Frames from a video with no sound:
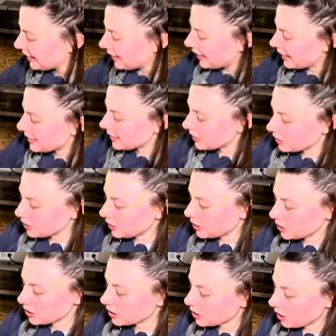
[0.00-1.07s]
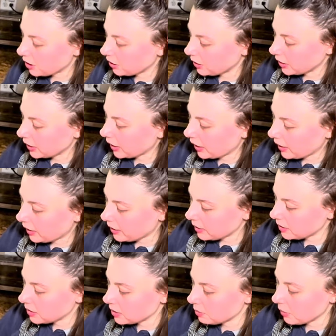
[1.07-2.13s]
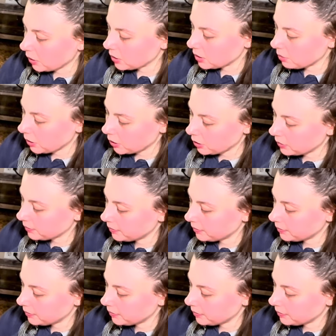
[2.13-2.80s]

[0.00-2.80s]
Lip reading: It's literally just garlic and melted butter.